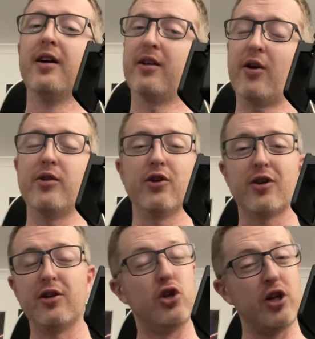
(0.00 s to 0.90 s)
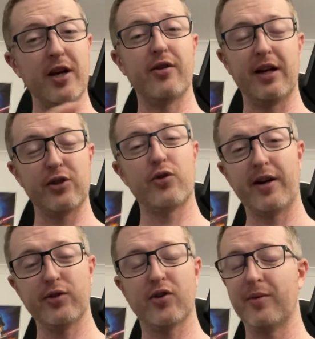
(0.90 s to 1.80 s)
now that you can generate a
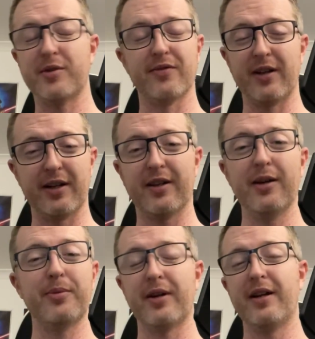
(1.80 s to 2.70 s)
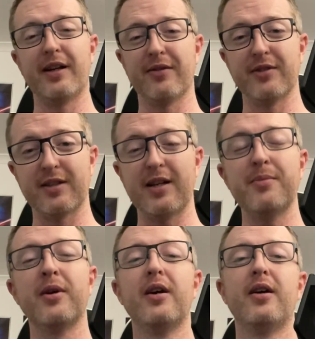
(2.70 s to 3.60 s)
transcript of any clip at any given
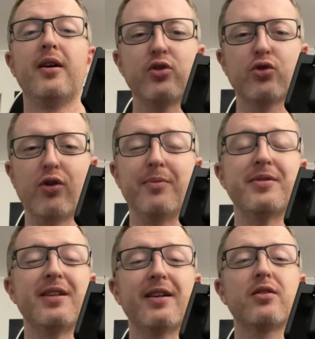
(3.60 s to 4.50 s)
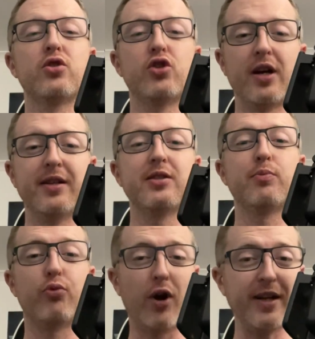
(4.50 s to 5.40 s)
time. ScriptSync shines
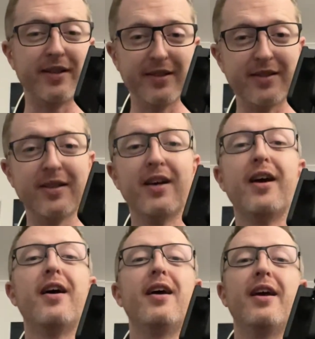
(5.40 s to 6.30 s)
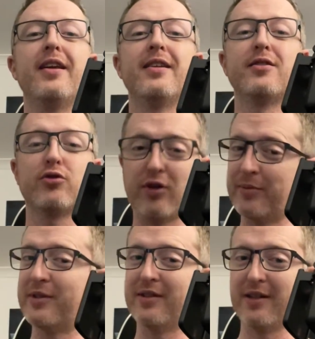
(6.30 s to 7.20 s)
brightest in
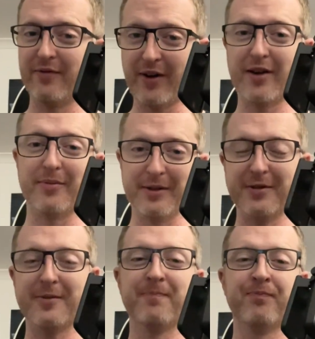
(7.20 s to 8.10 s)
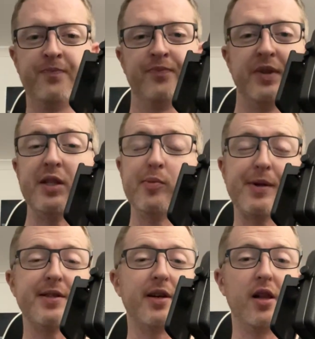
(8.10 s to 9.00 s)
scripted environments. This is
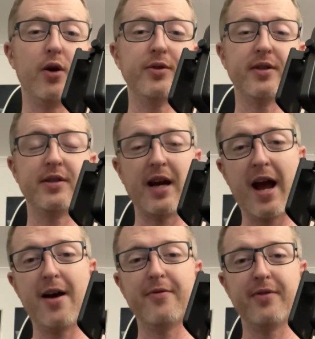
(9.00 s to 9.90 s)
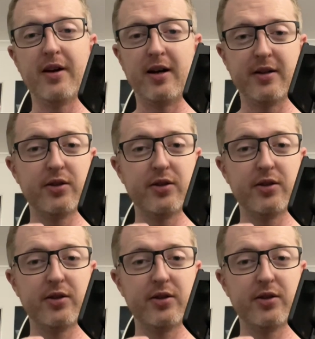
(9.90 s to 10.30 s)
because it allows us to have a